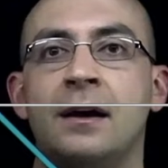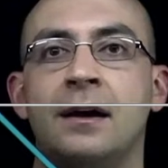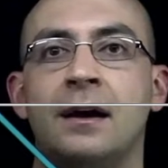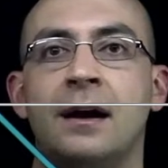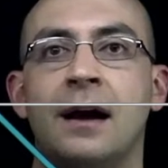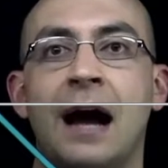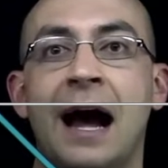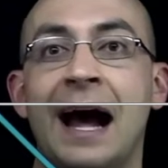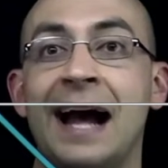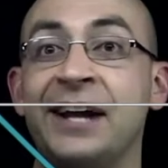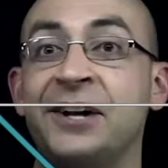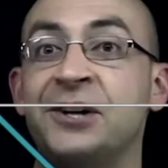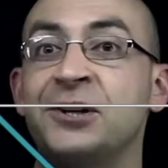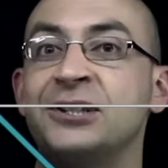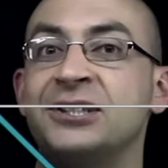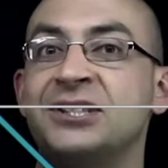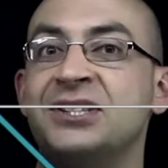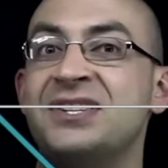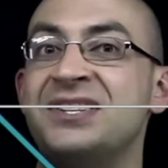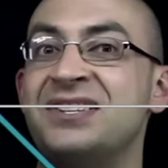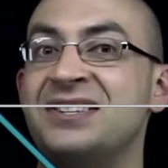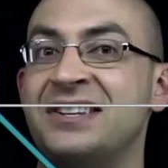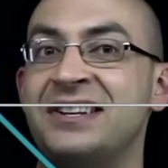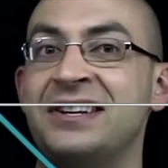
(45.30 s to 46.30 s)
I could
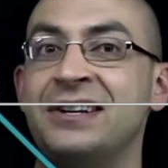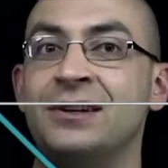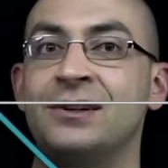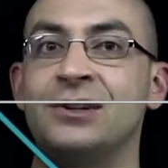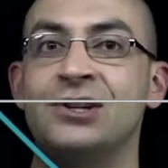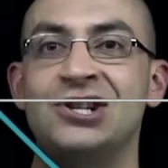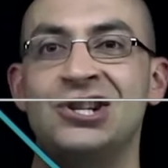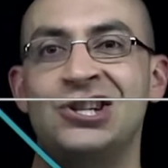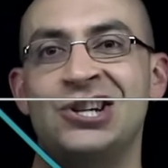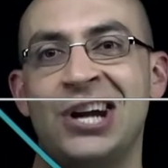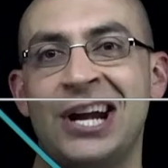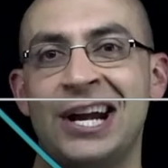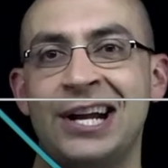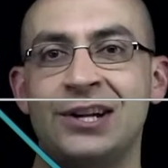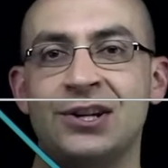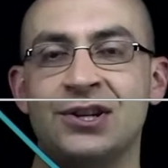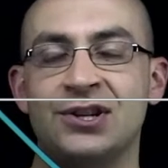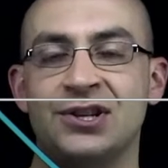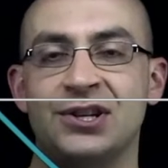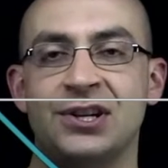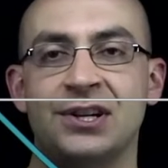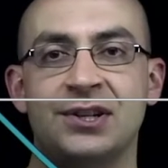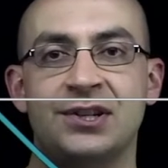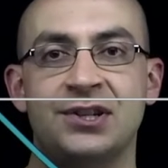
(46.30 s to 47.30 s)
still change
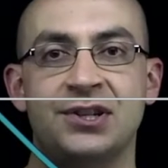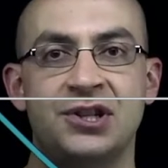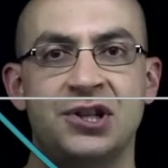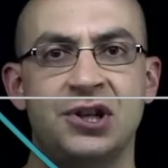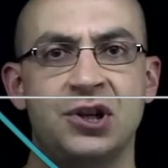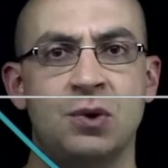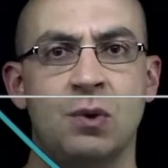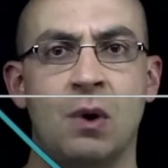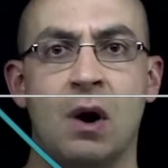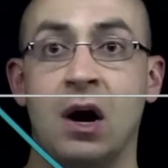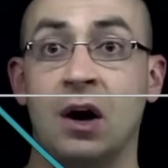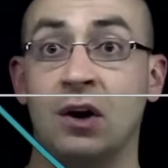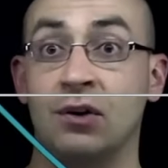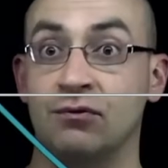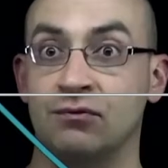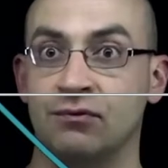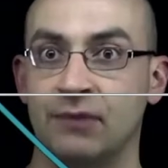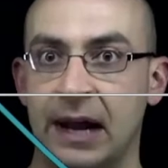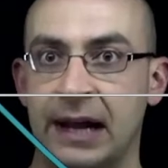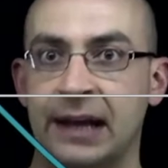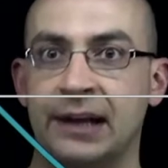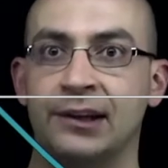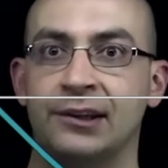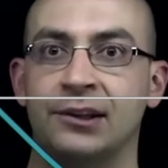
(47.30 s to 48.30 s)
this to our
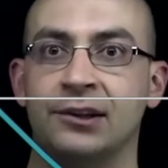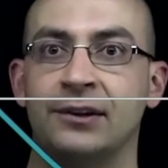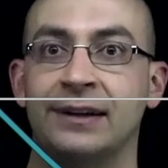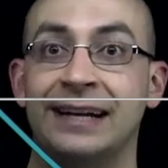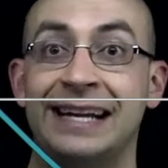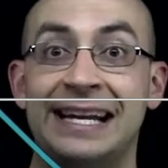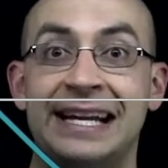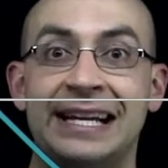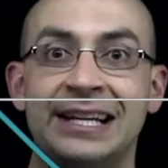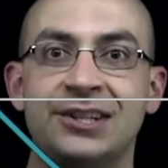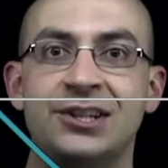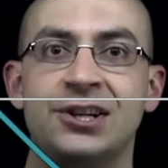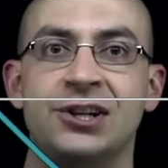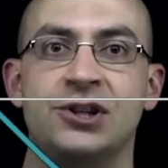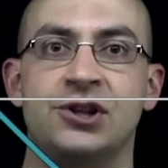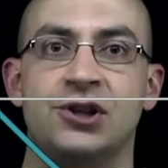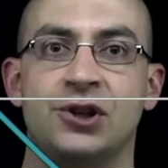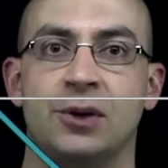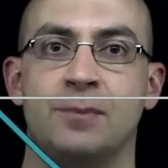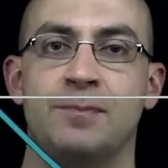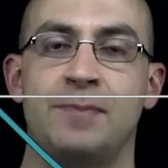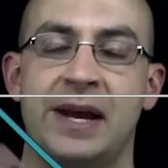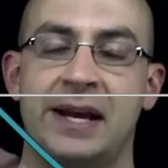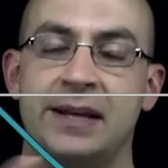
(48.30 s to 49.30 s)
regular integer
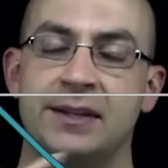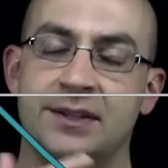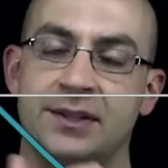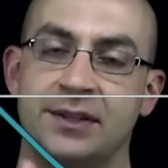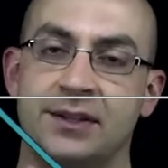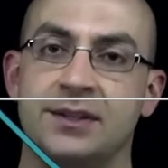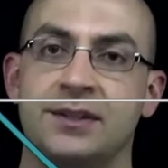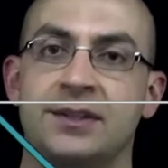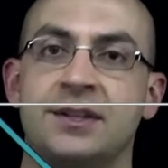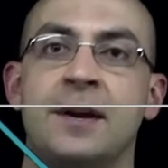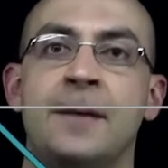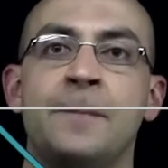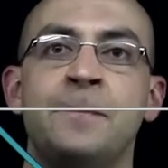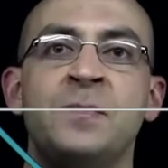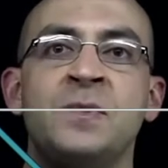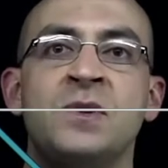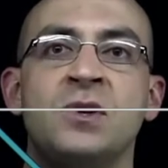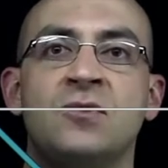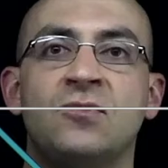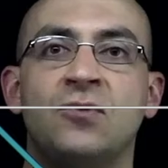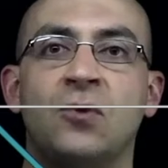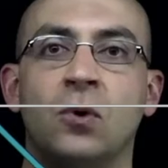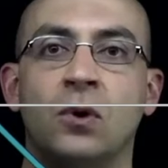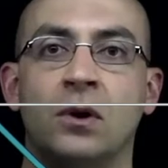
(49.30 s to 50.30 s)
bases
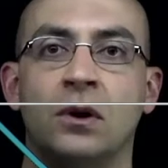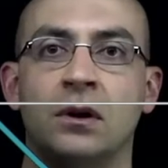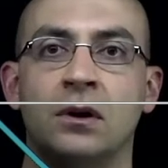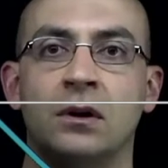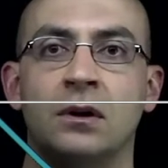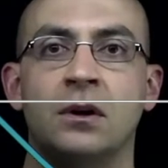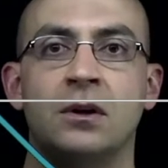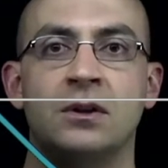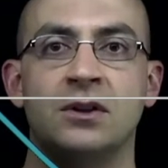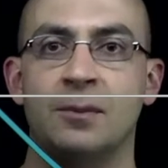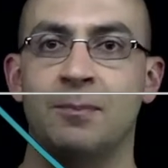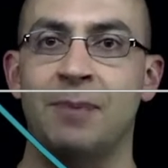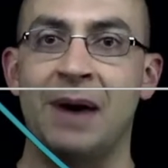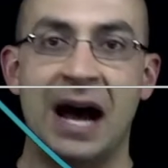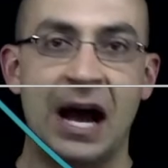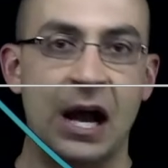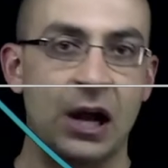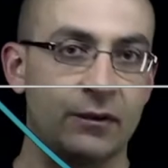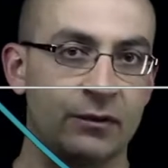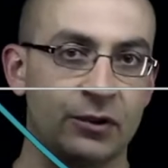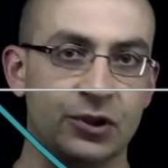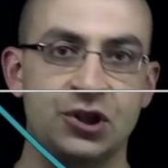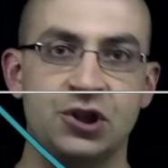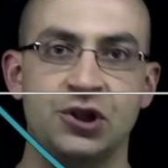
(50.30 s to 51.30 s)
for the pi
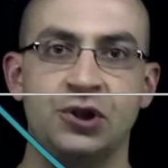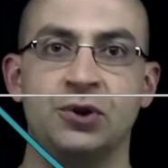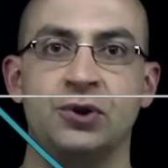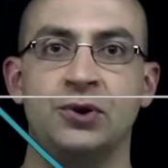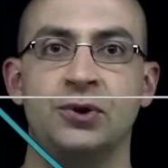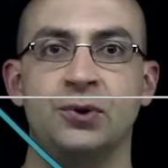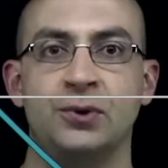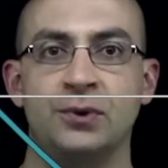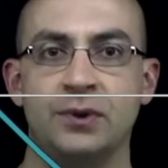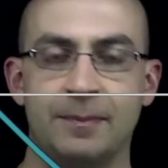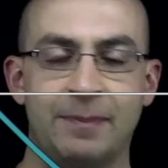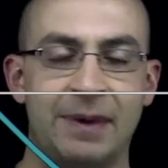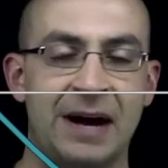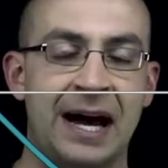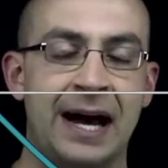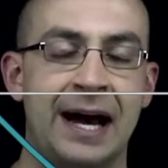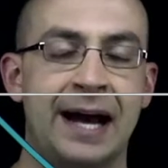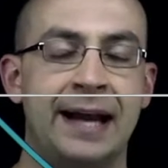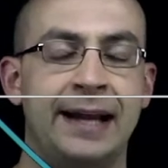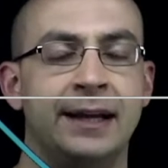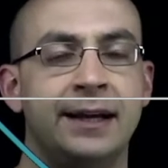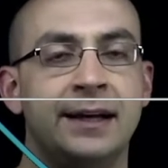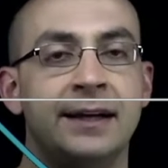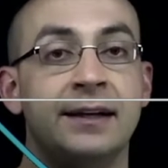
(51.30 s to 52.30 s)
over 2, the
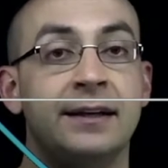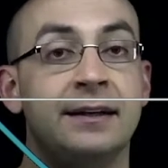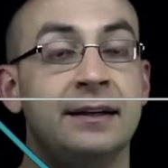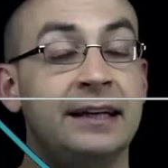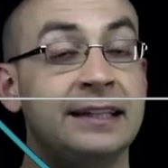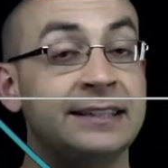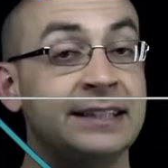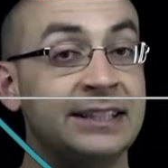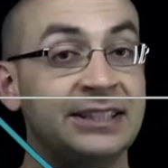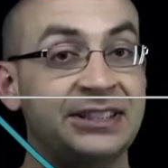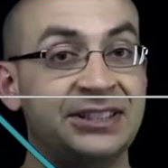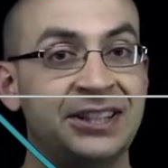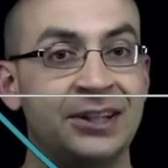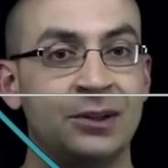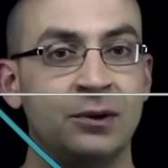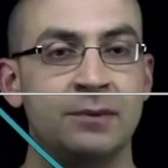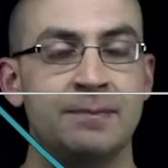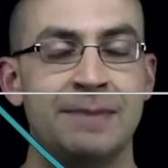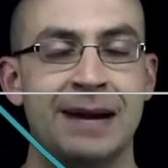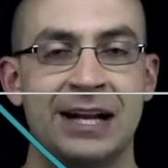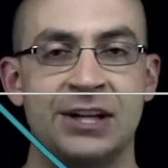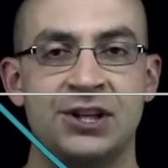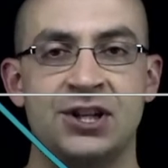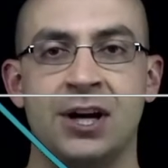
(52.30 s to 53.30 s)
pi, and they still would
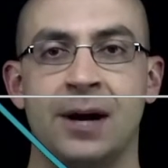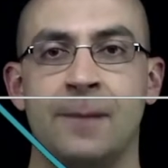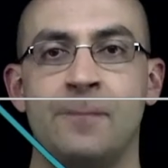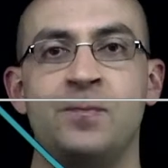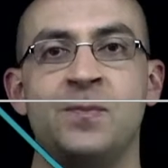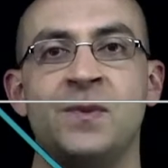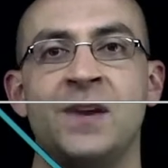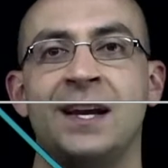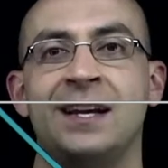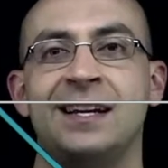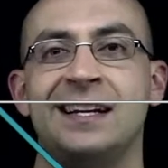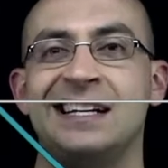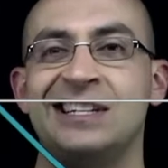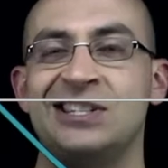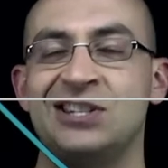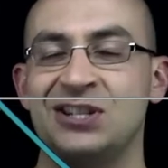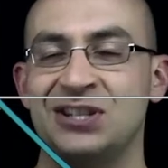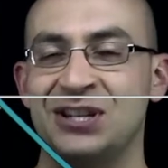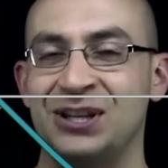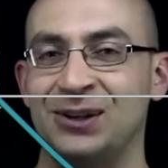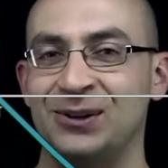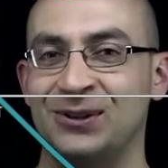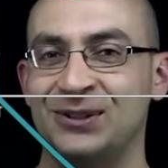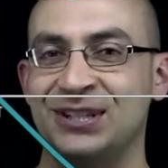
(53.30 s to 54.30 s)
match up. It
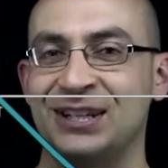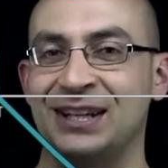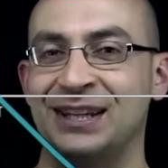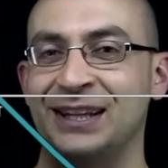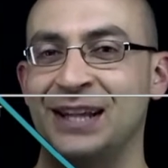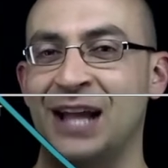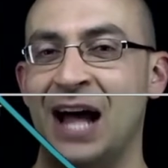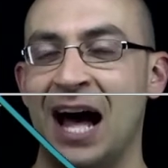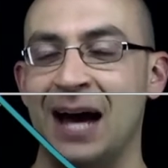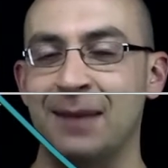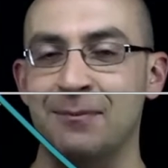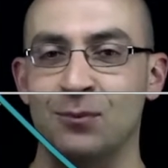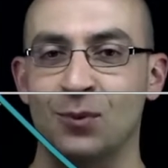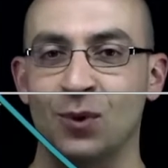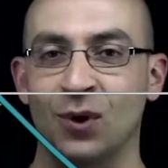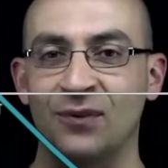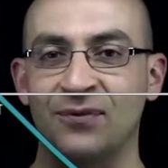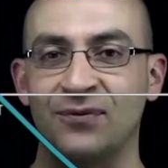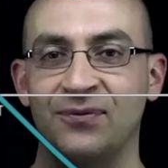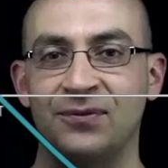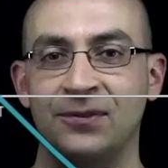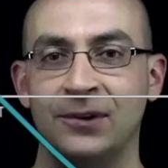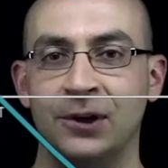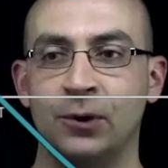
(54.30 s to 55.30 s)
just looks a lot more
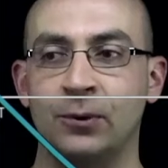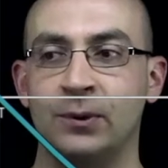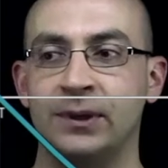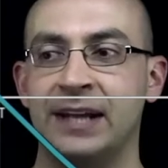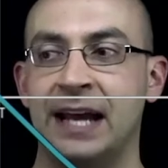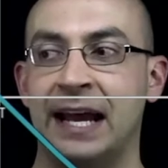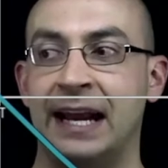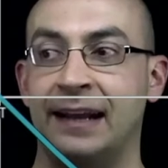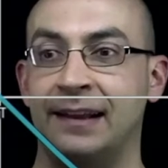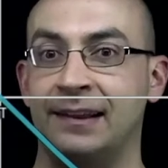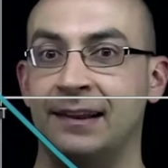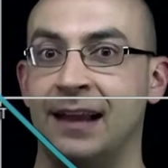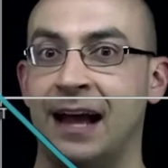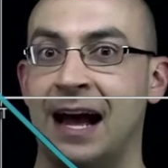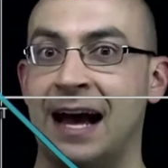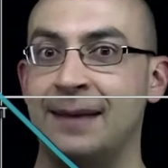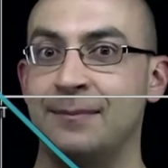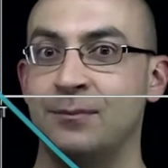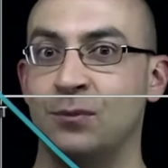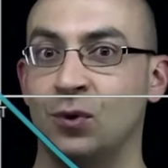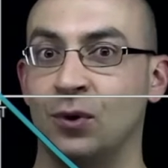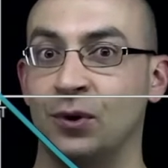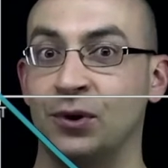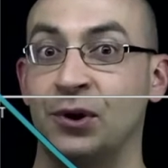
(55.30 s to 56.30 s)
fluid and a lot
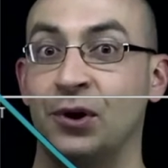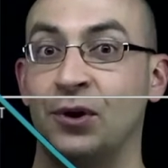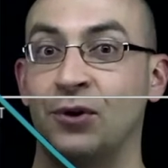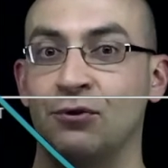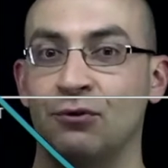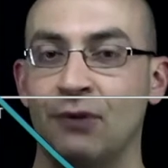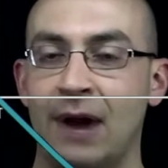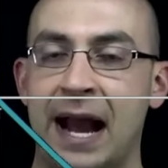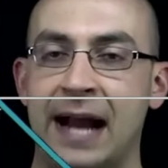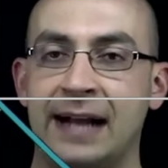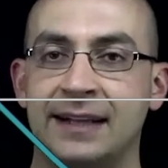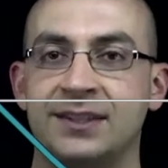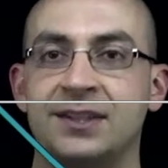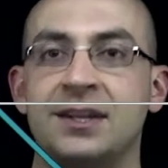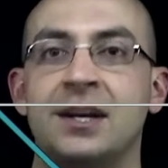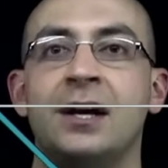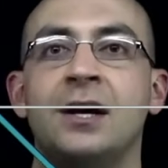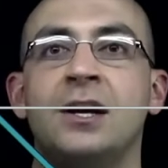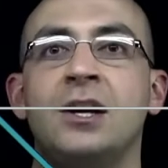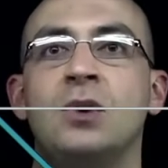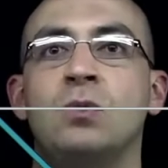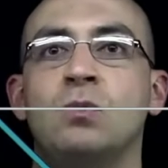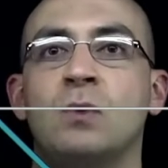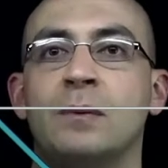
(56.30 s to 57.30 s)
more correct
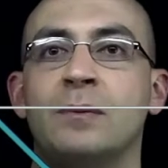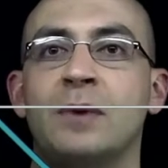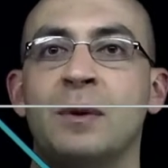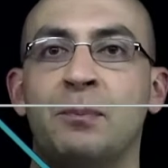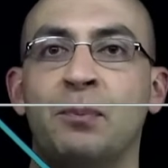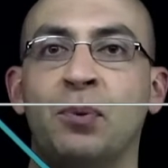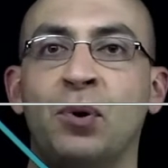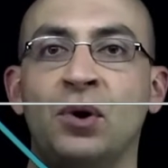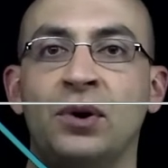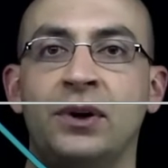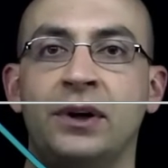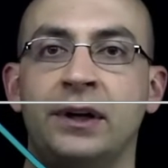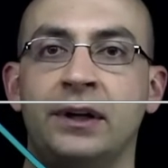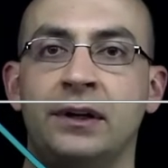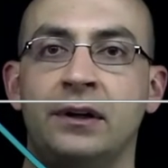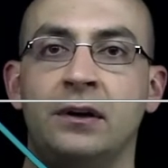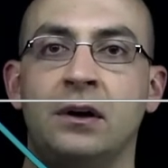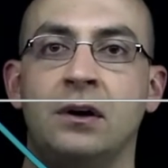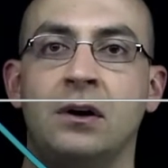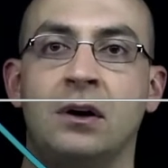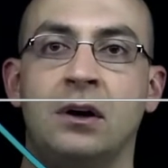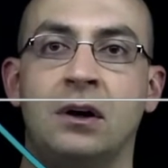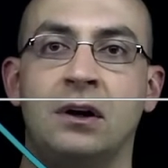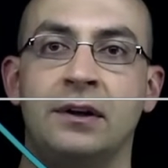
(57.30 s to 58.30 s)
when we put it
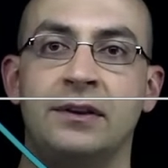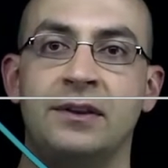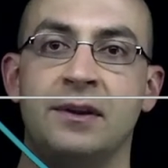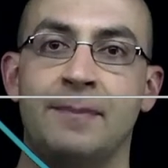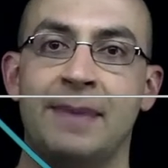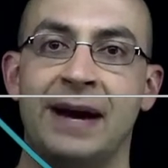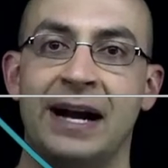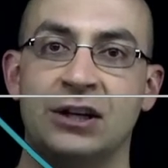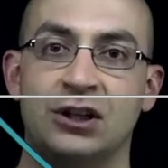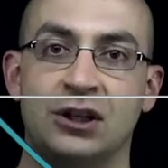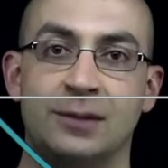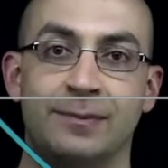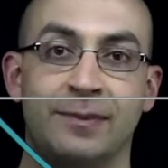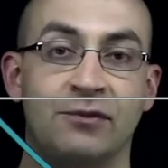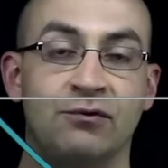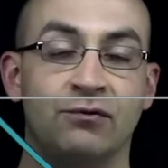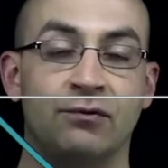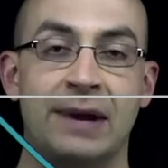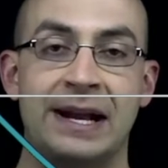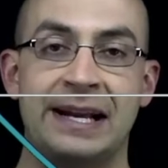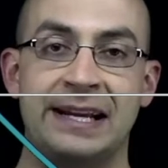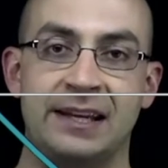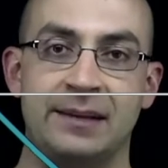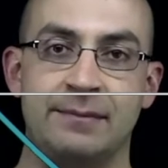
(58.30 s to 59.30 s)
on the backdrop of
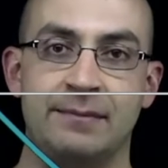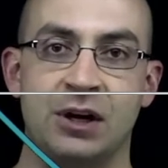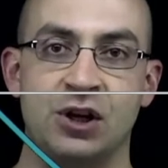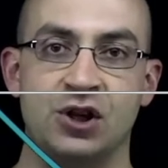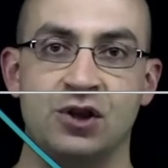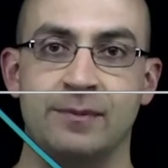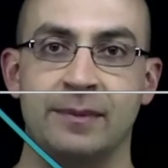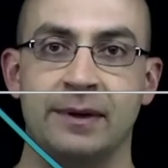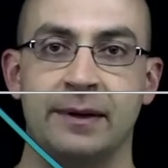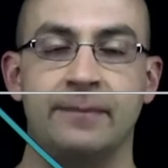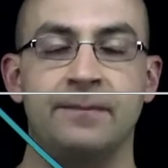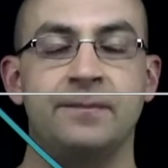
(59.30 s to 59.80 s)
radian measurement,